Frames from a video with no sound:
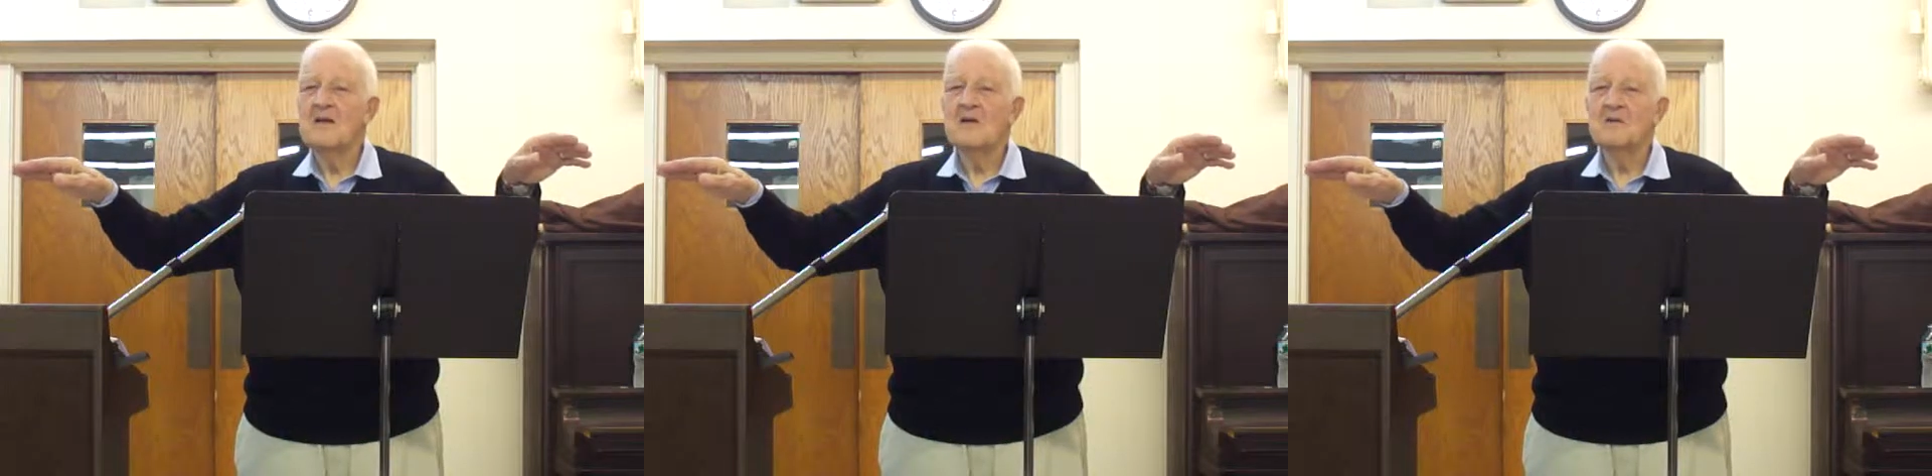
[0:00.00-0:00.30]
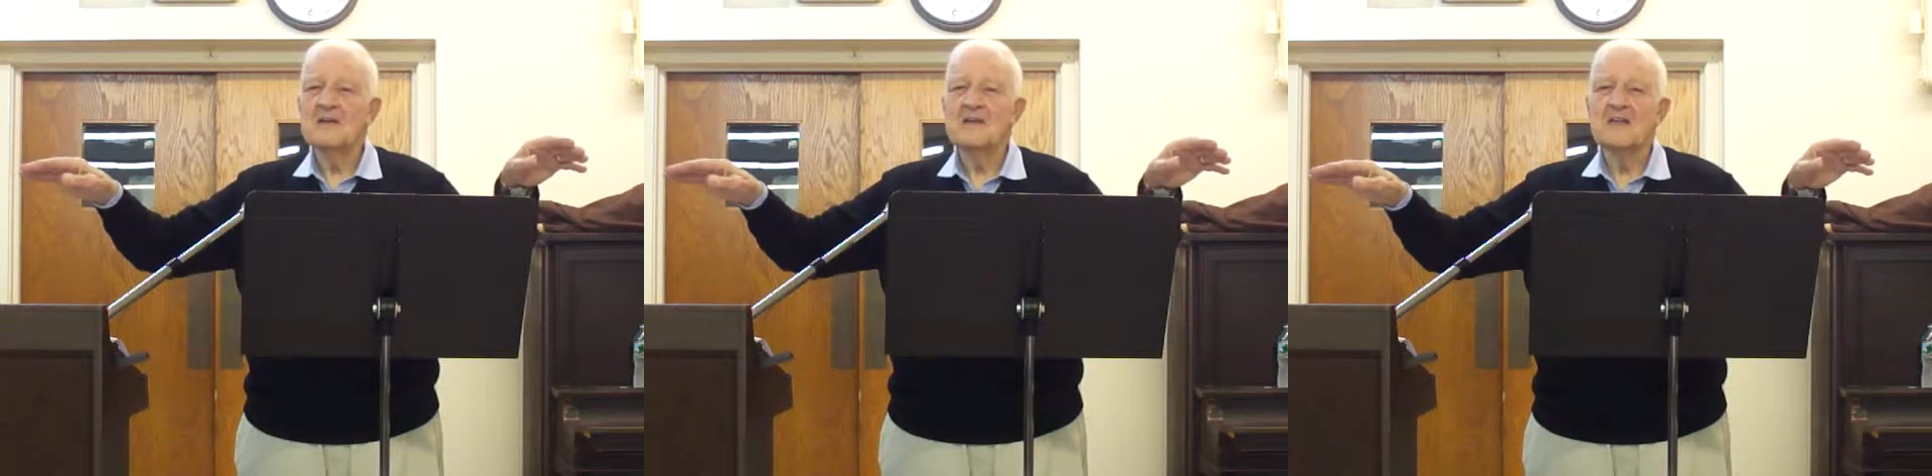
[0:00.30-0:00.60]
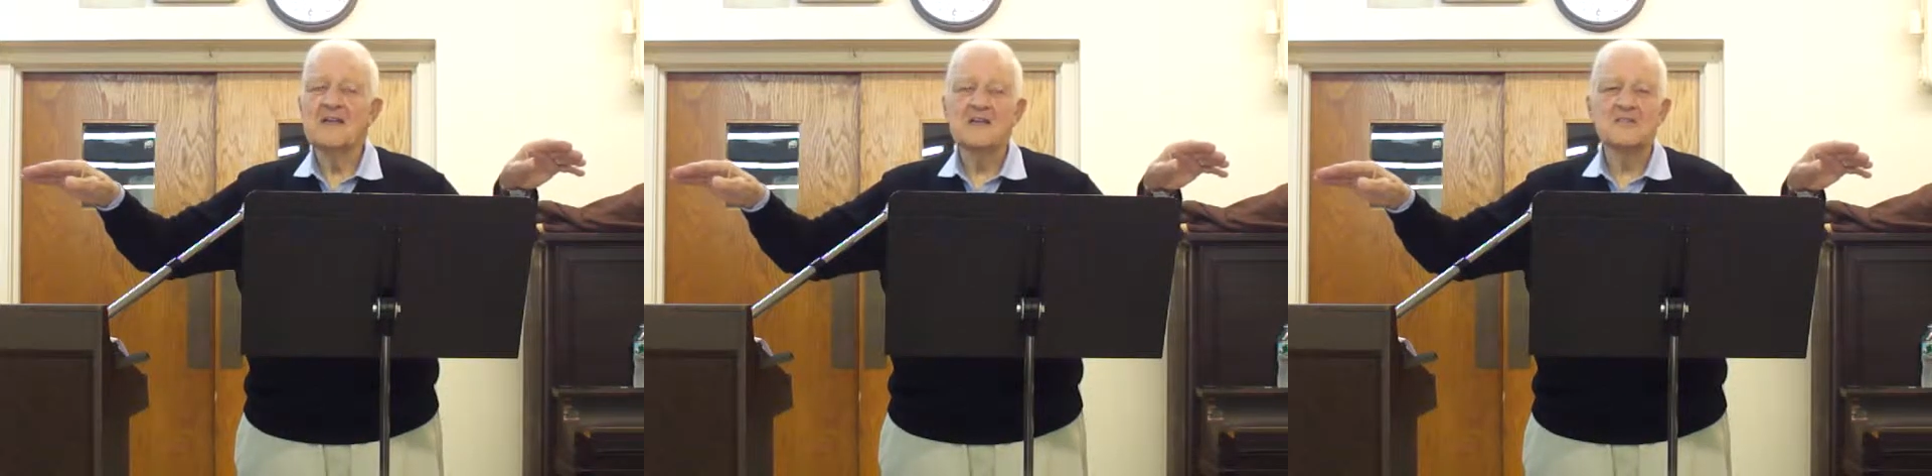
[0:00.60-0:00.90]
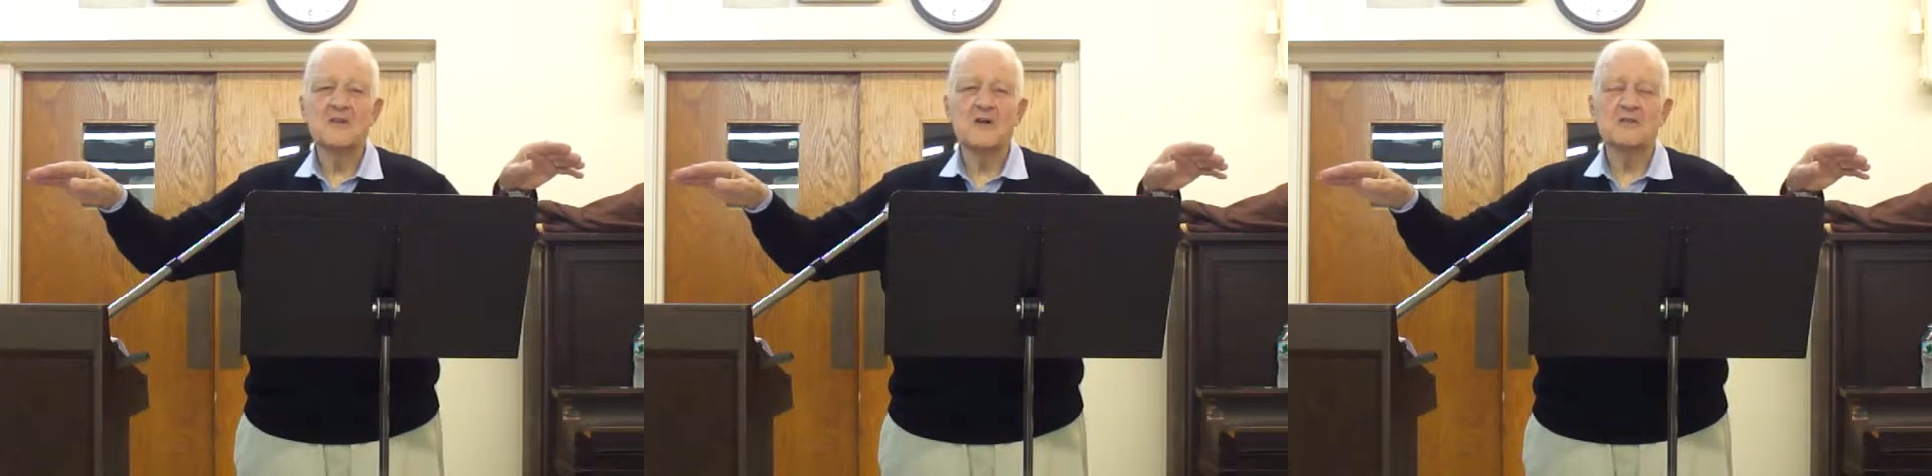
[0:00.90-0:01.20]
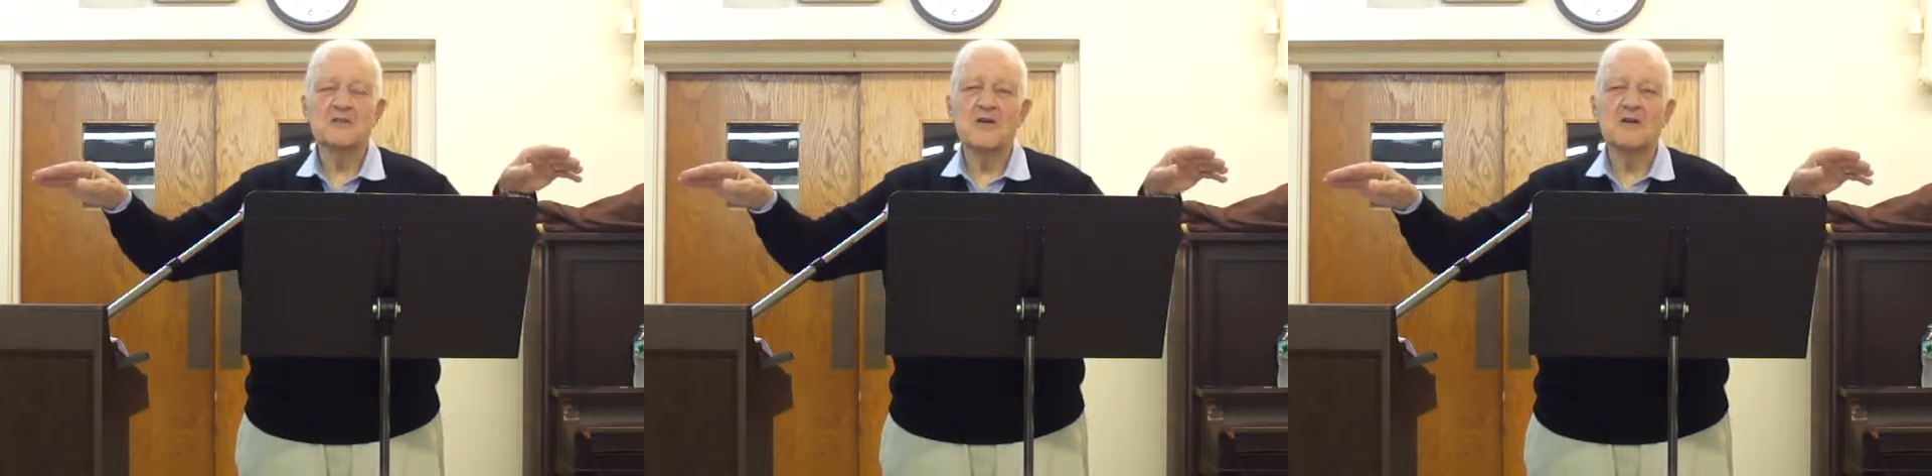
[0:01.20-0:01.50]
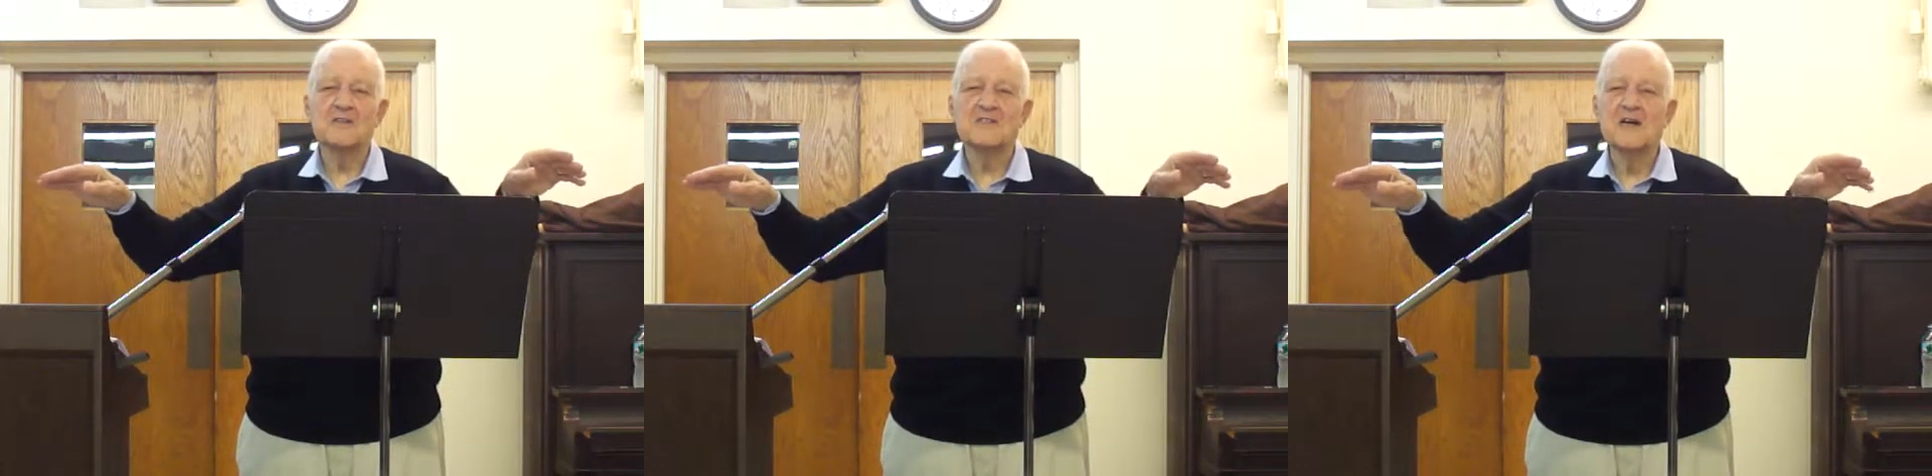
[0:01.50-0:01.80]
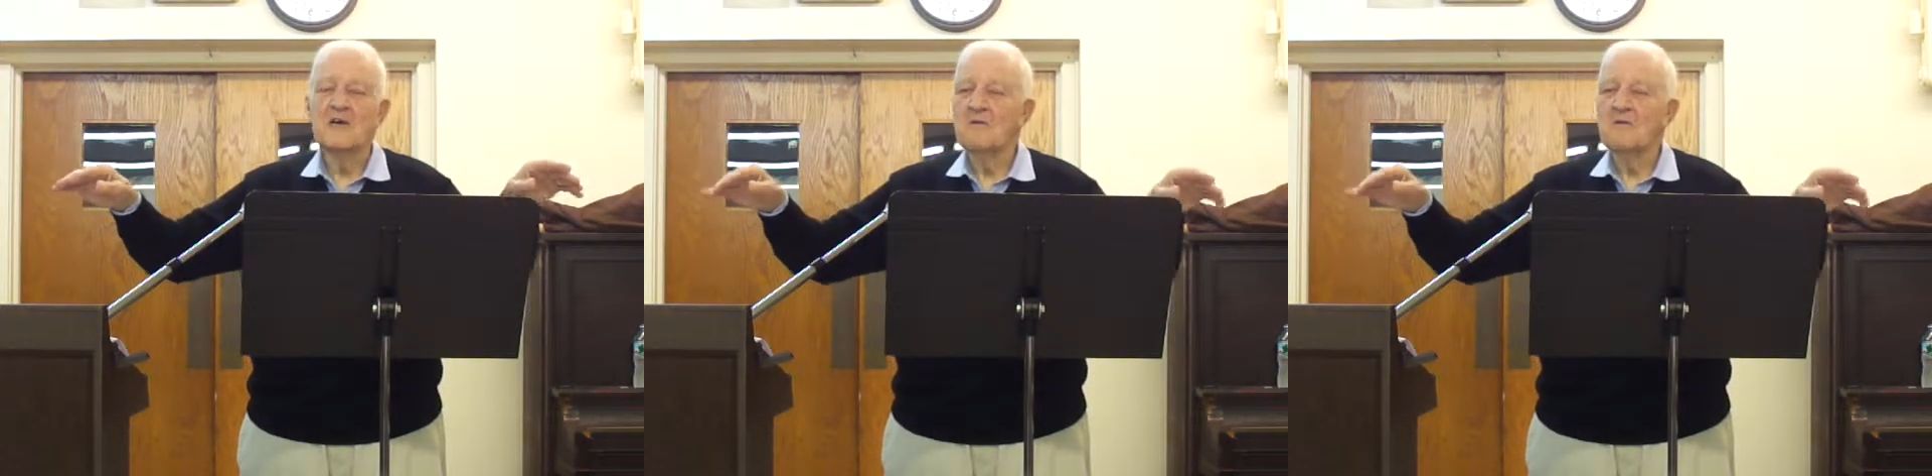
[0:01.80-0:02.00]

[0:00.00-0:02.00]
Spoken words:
who did the short stories